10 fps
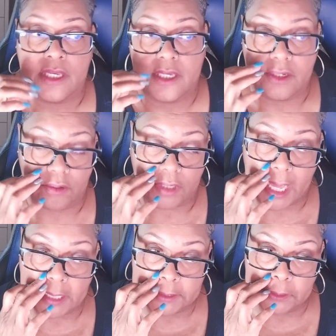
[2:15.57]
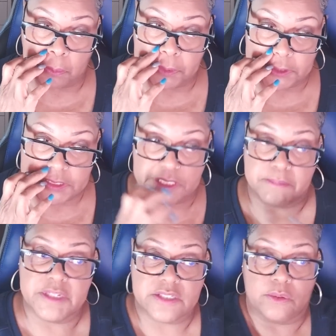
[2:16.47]
intercontinental ballistic
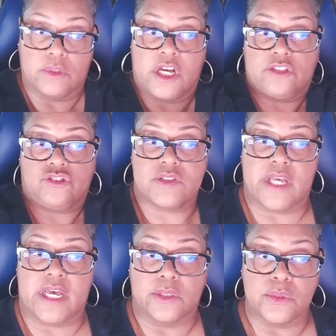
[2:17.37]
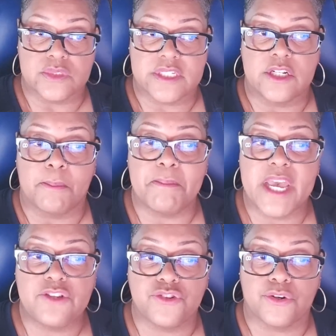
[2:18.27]
missile launch silos in a
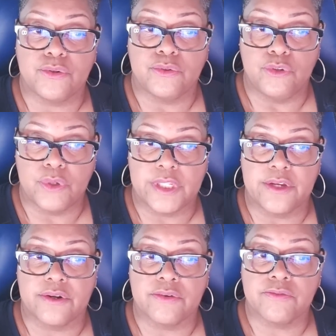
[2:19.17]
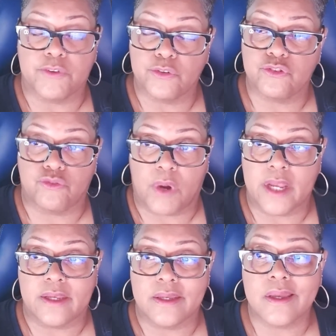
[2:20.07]
major nuclear first
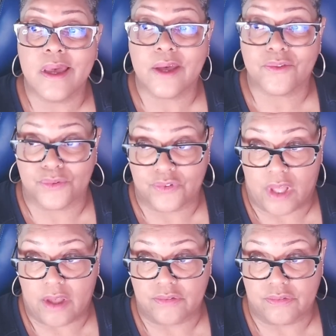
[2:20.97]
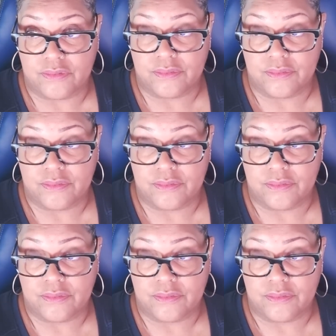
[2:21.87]
strike exercise.